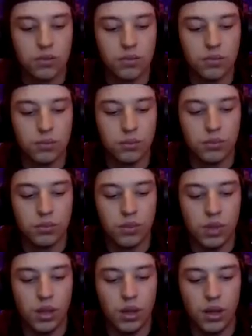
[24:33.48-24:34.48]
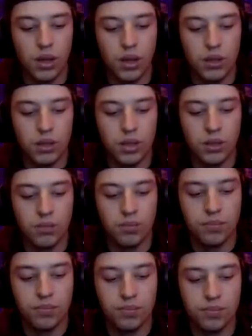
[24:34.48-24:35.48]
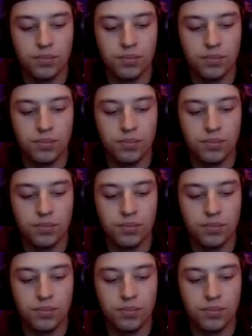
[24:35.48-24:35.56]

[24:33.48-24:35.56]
Yeah, I mean Swift because he's the receiving